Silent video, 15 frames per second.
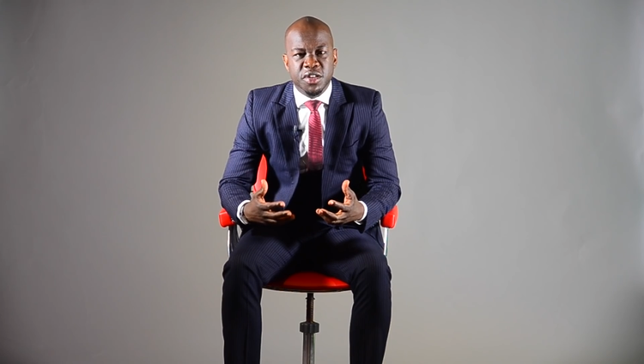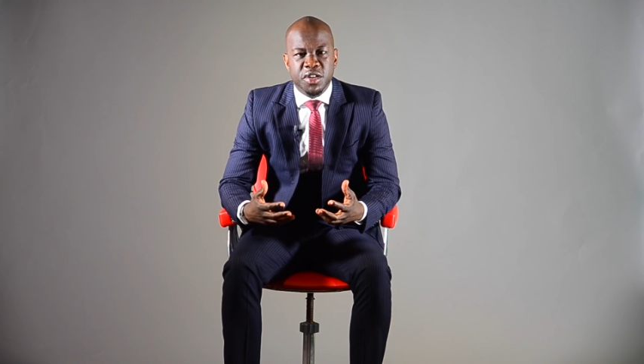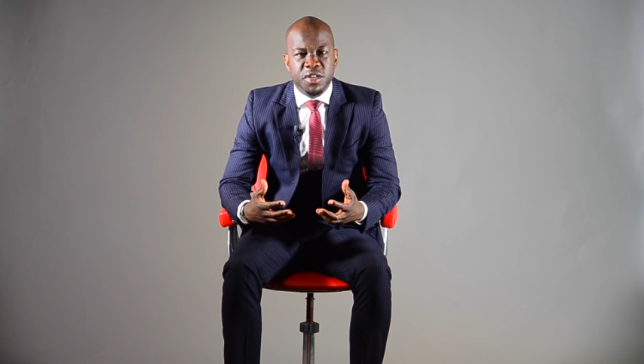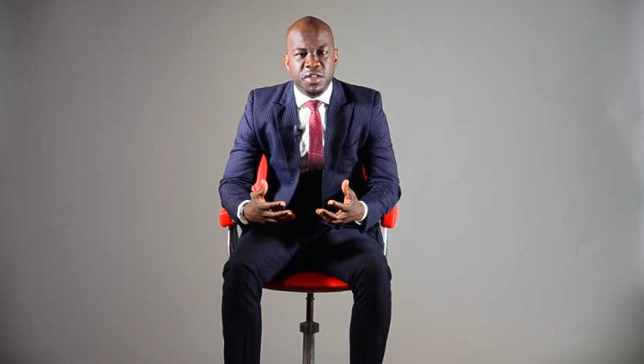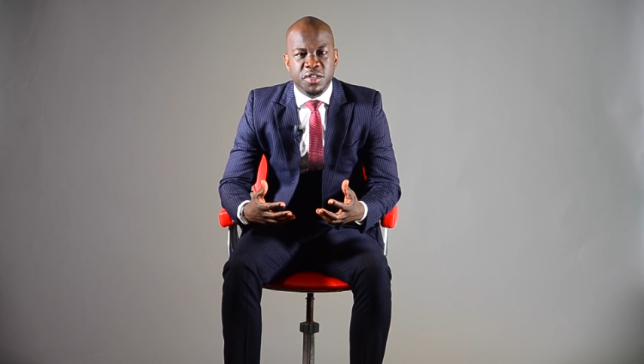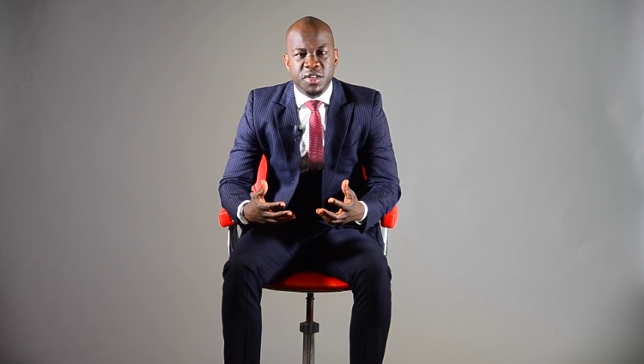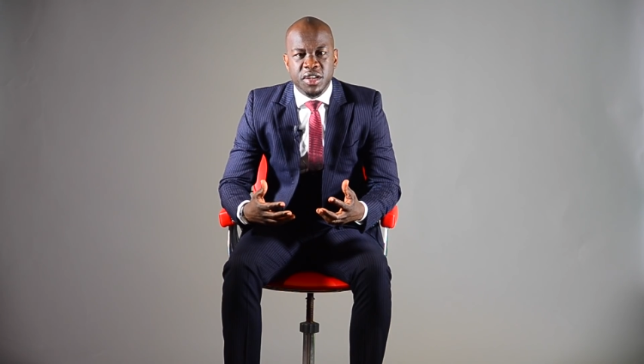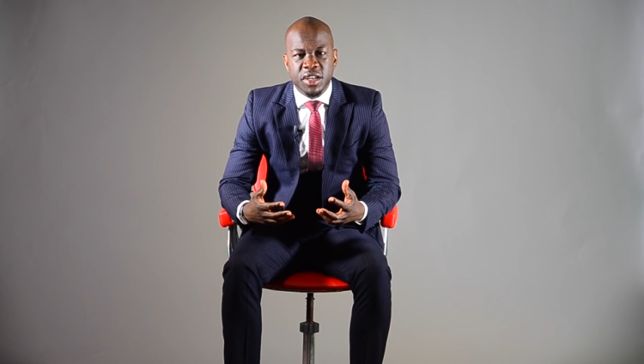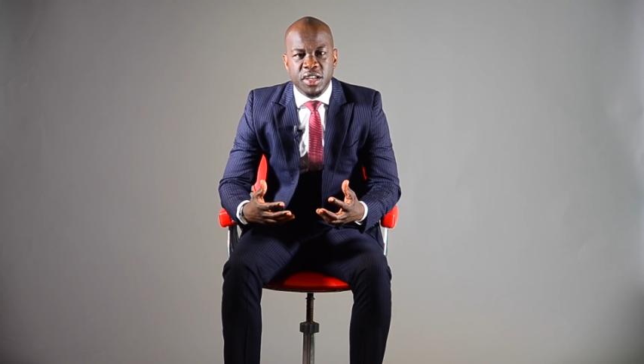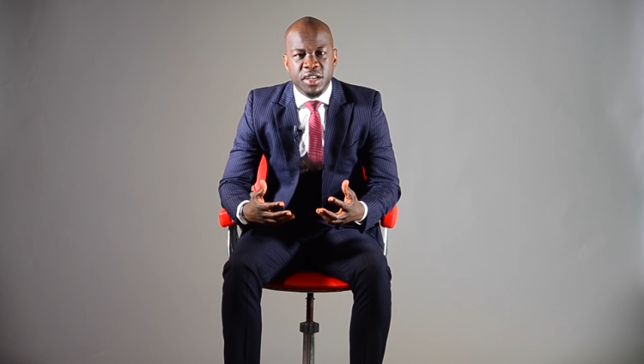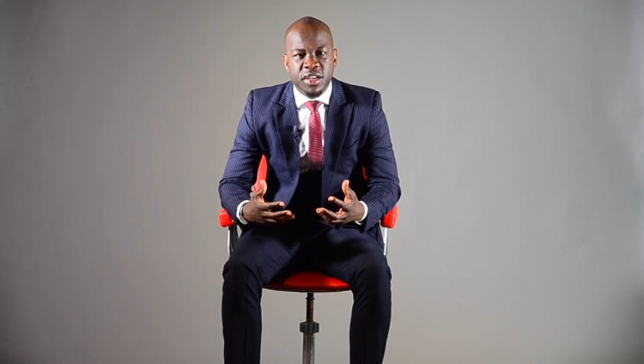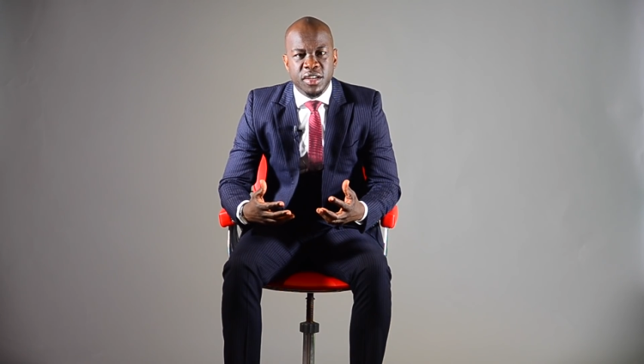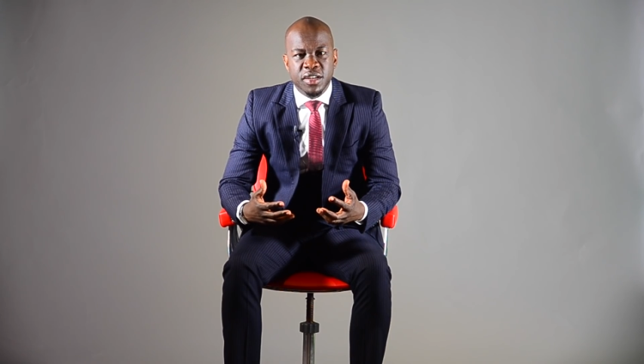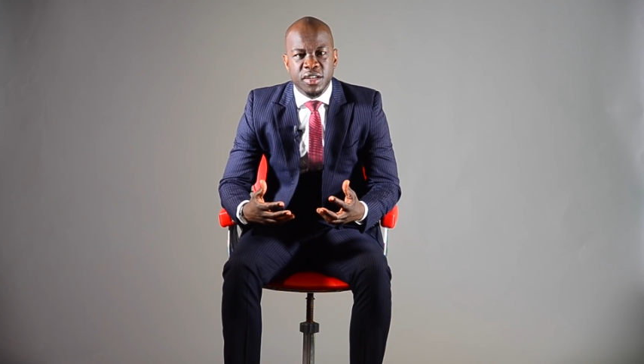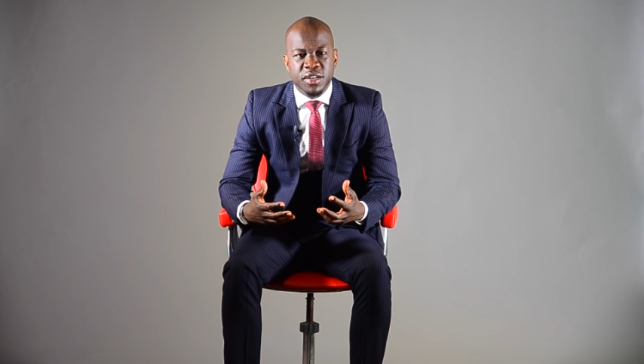year,
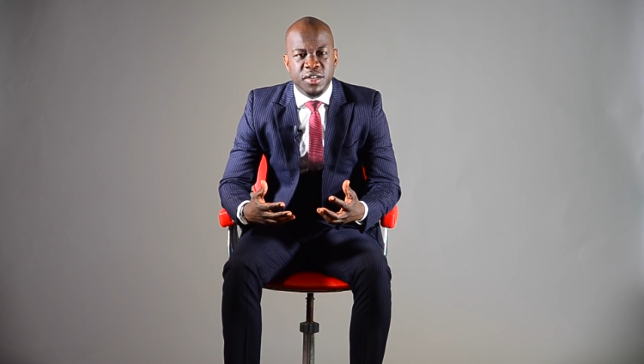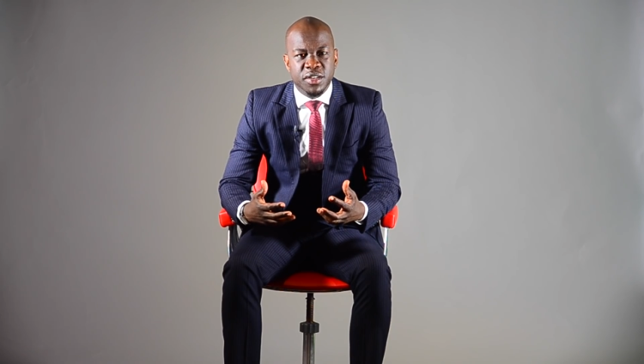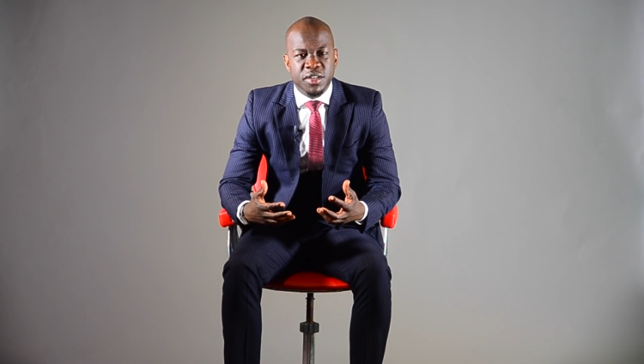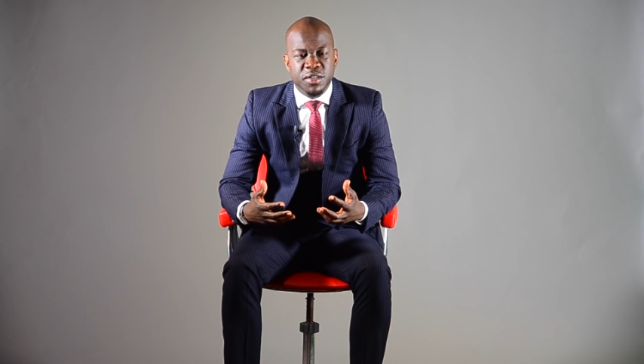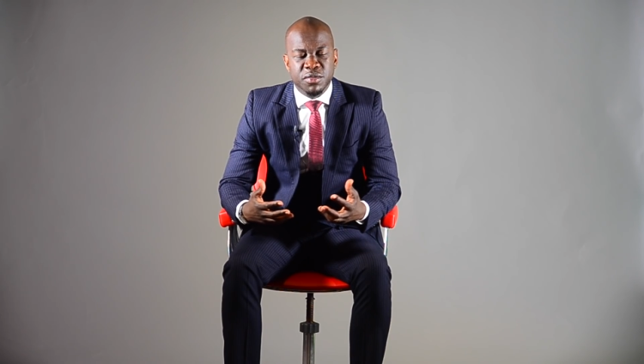he